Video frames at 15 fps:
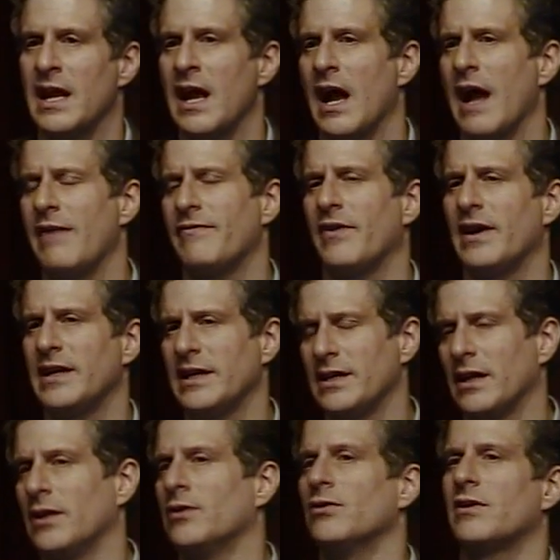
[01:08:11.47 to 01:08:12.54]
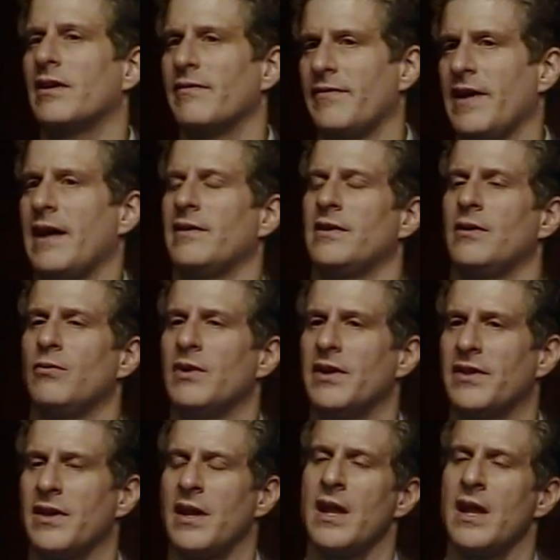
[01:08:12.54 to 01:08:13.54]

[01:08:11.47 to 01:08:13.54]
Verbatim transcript: I find it a little confounded with